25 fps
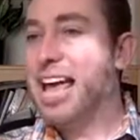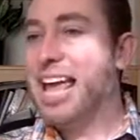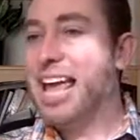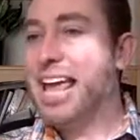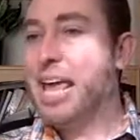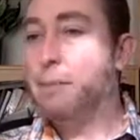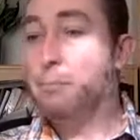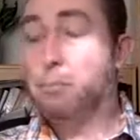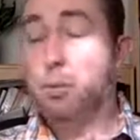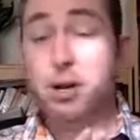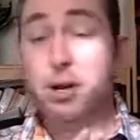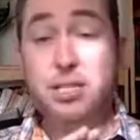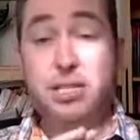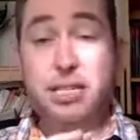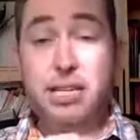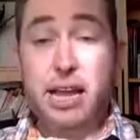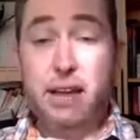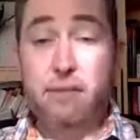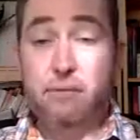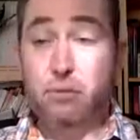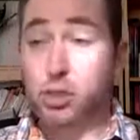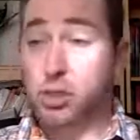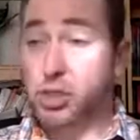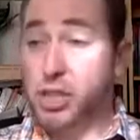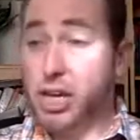in present-day
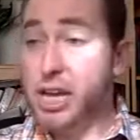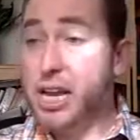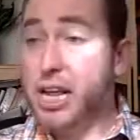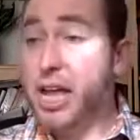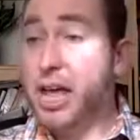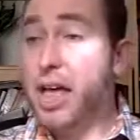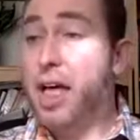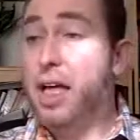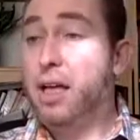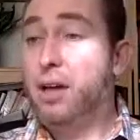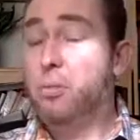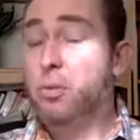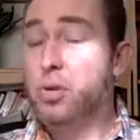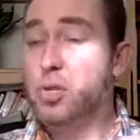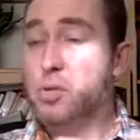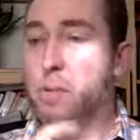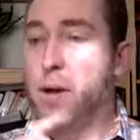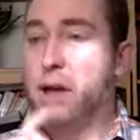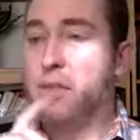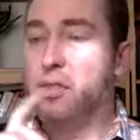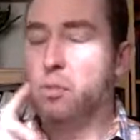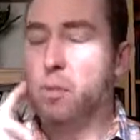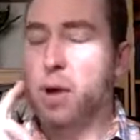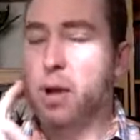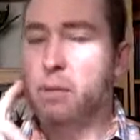Virginia, which,
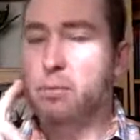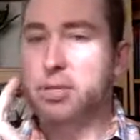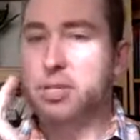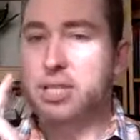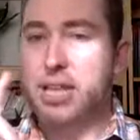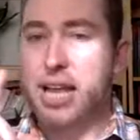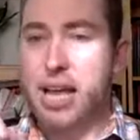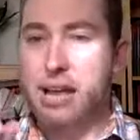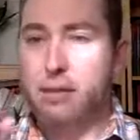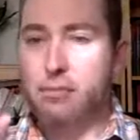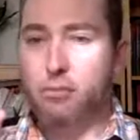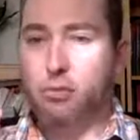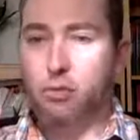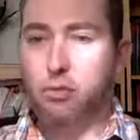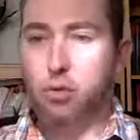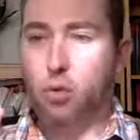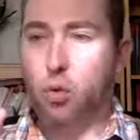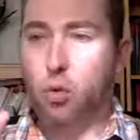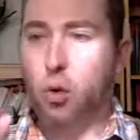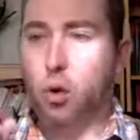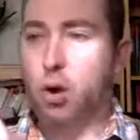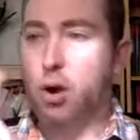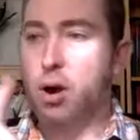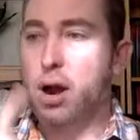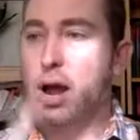by the way, was named
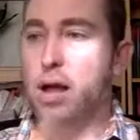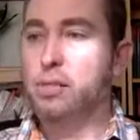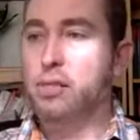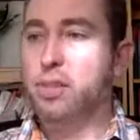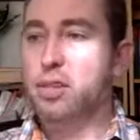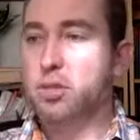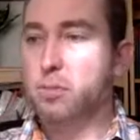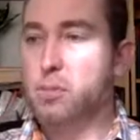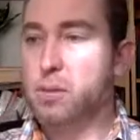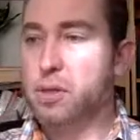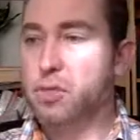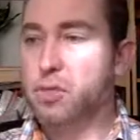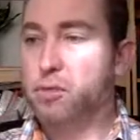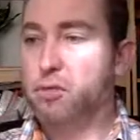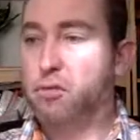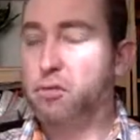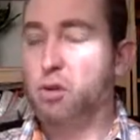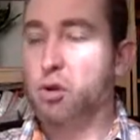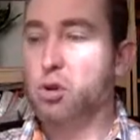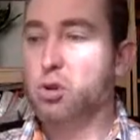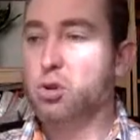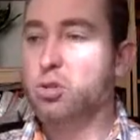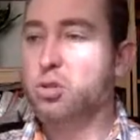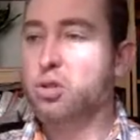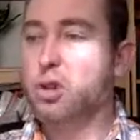for Elizabeth
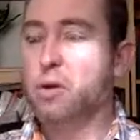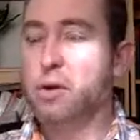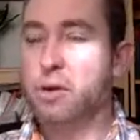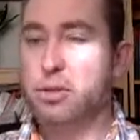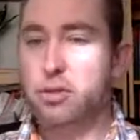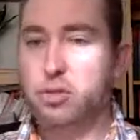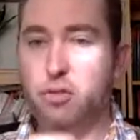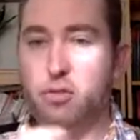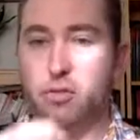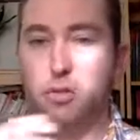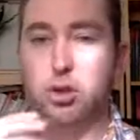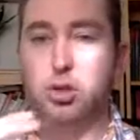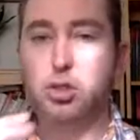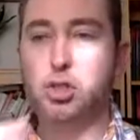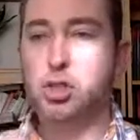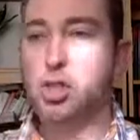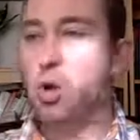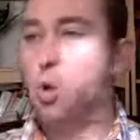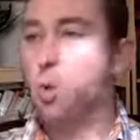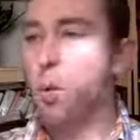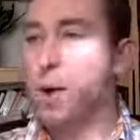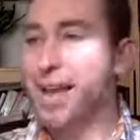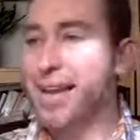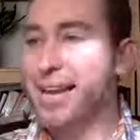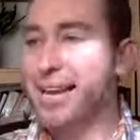I, known as the Virgin
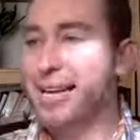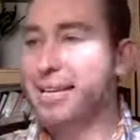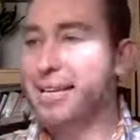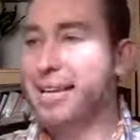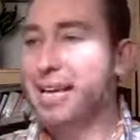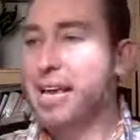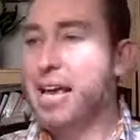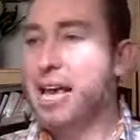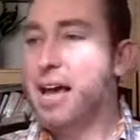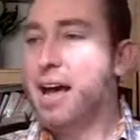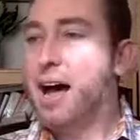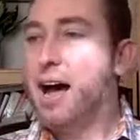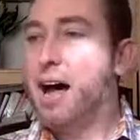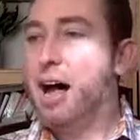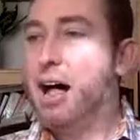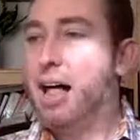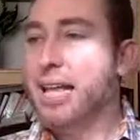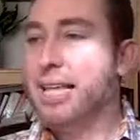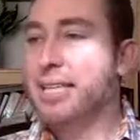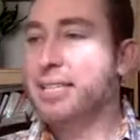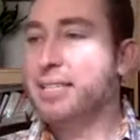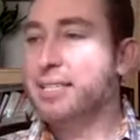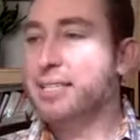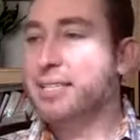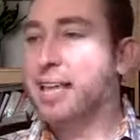Queen,
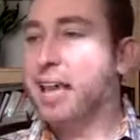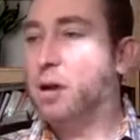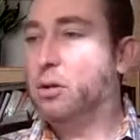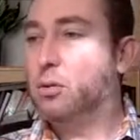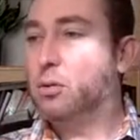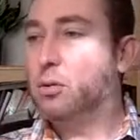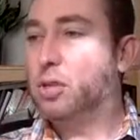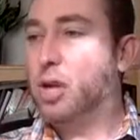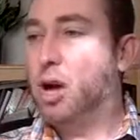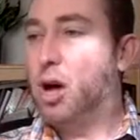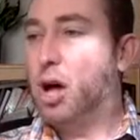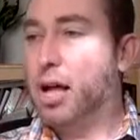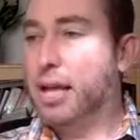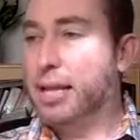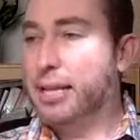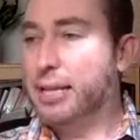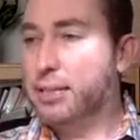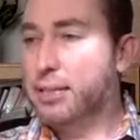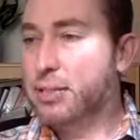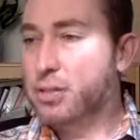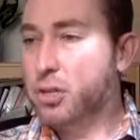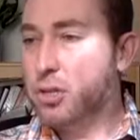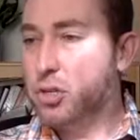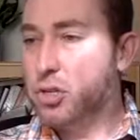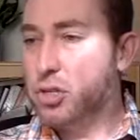and settled on
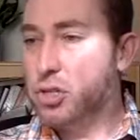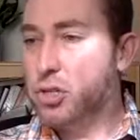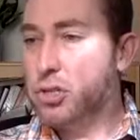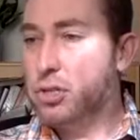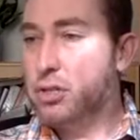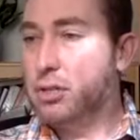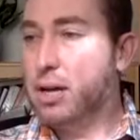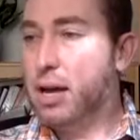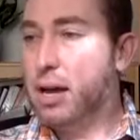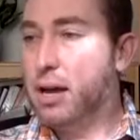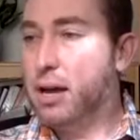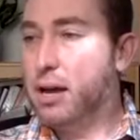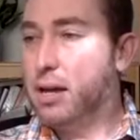such a